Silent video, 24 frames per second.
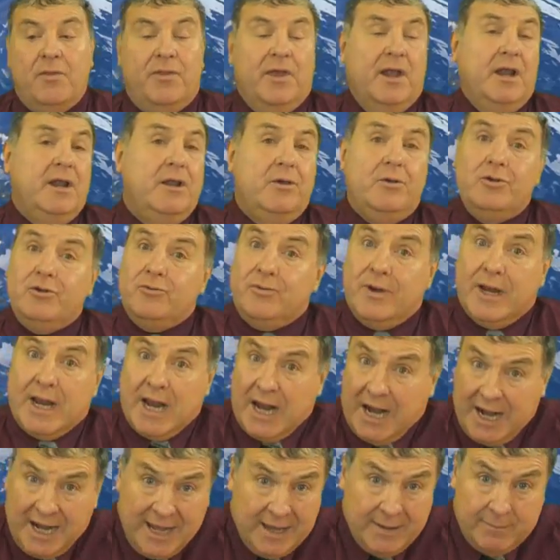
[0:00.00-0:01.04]
The lunar
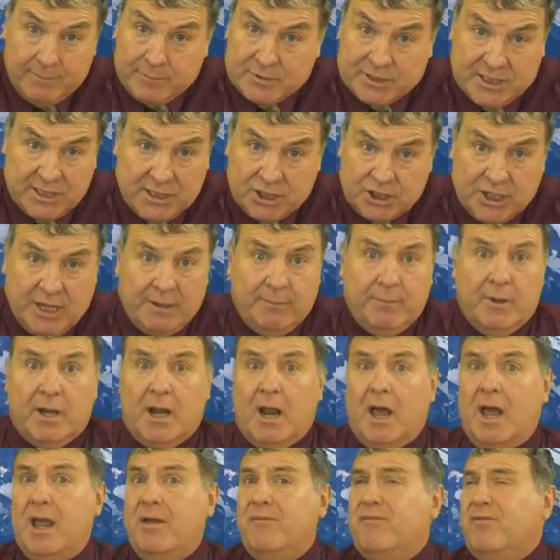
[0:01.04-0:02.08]
eclipse in
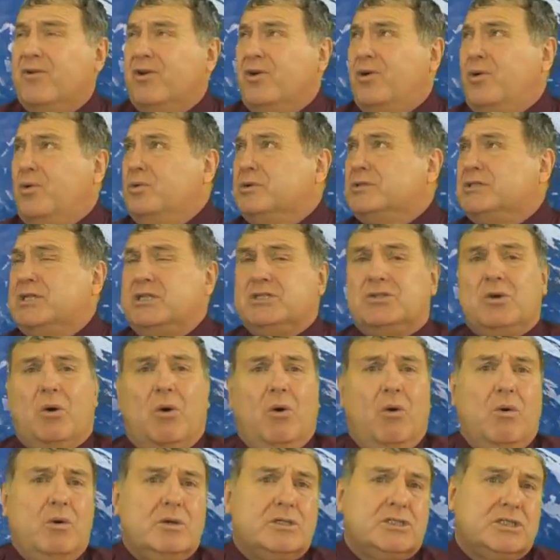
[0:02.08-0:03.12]
Gemini, of course, is
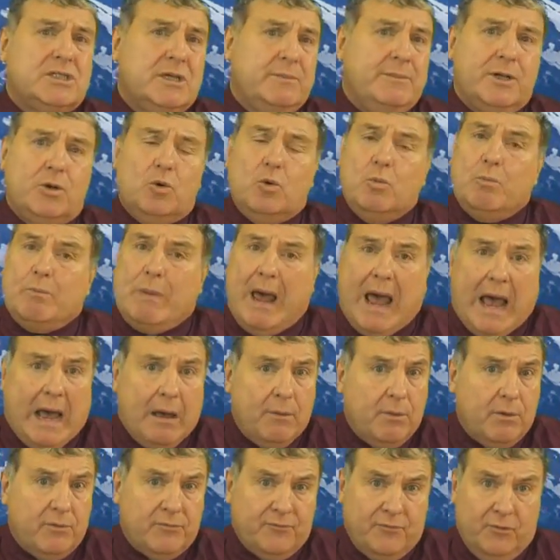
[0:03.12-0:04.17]
awesome and
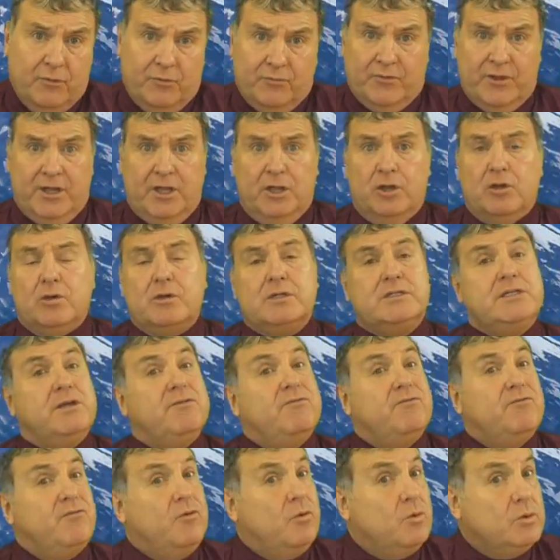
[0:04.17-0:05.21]
all-powerful for you because
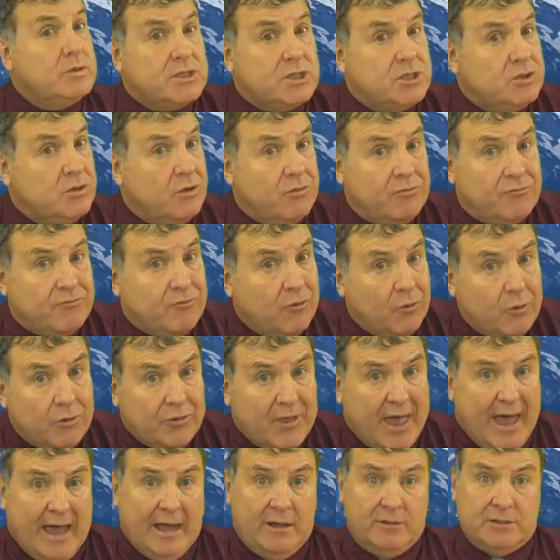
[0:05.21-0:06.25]
it falls in your
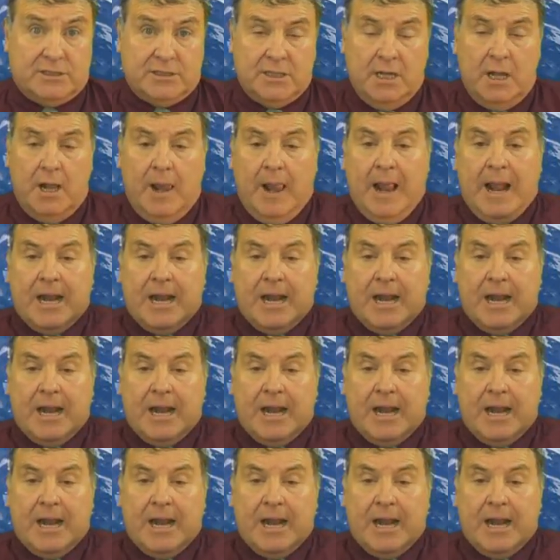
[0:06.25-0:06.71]
fourth house.